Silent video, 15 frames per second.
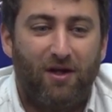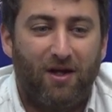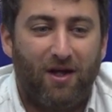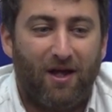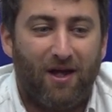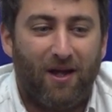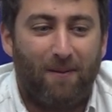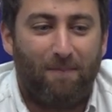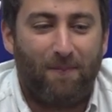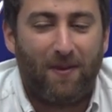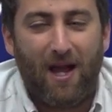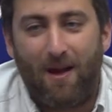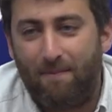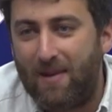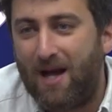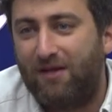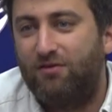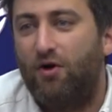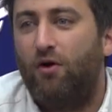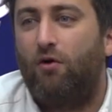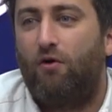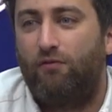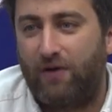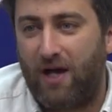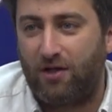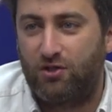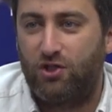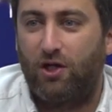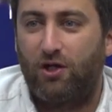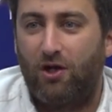a matter of
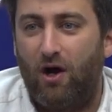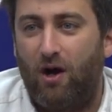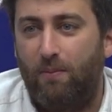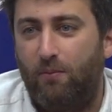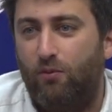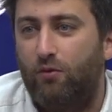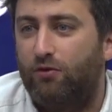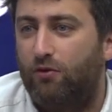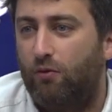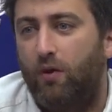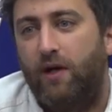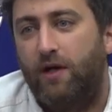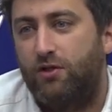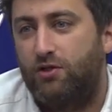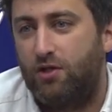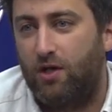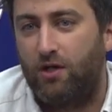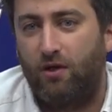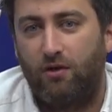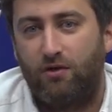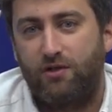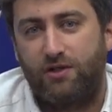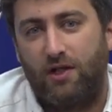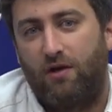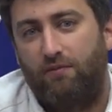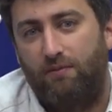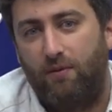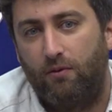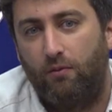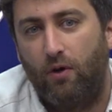catching up with the way journalists
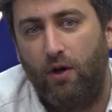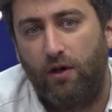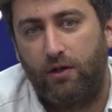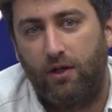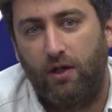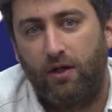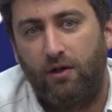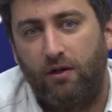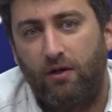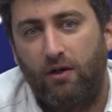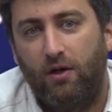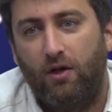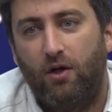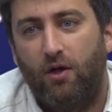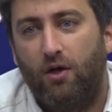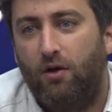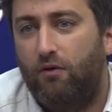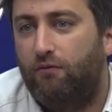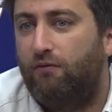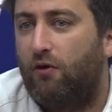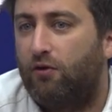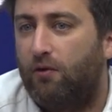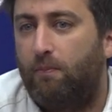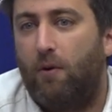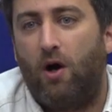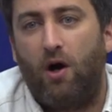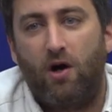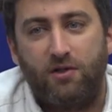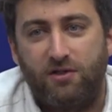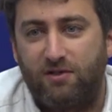have been working for the
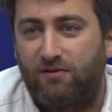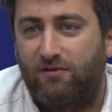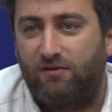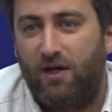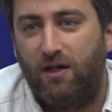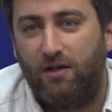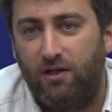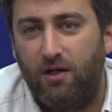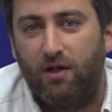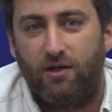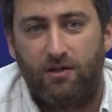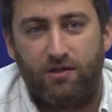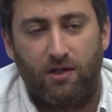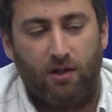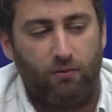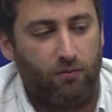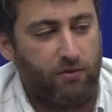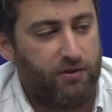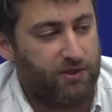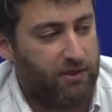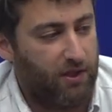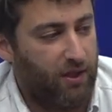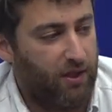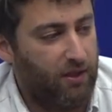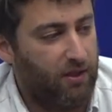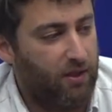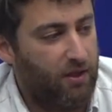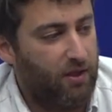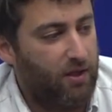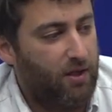past 10 years, I would say.
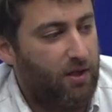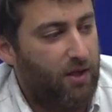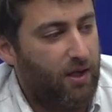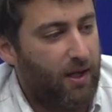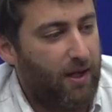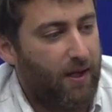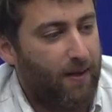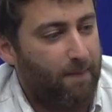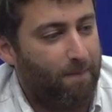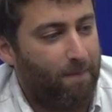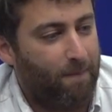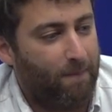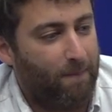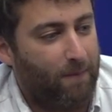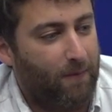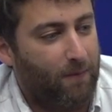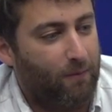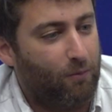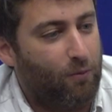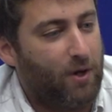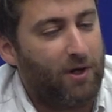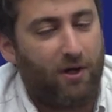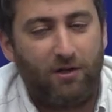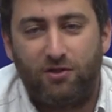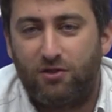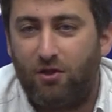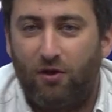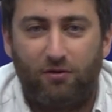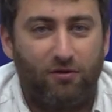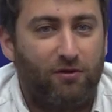When I
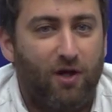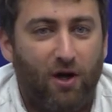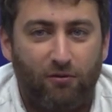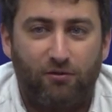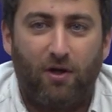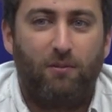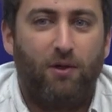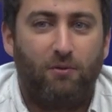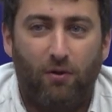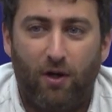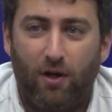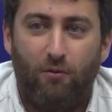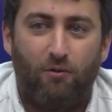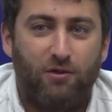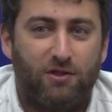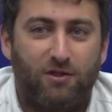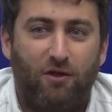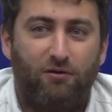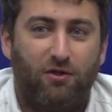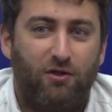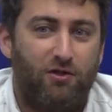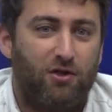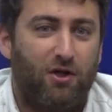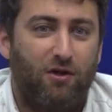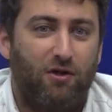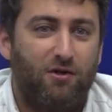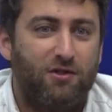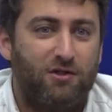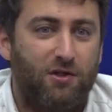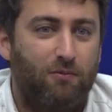started out, I mean, when I was studying
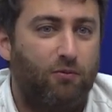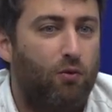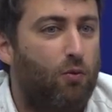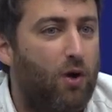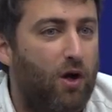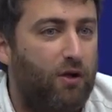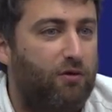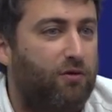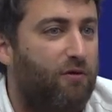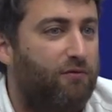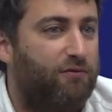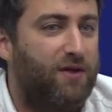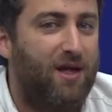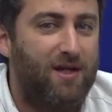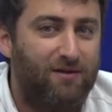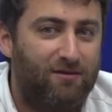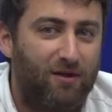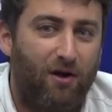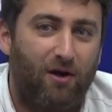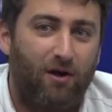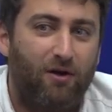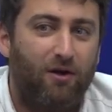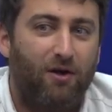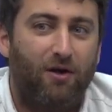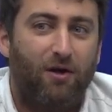journalism, the world of data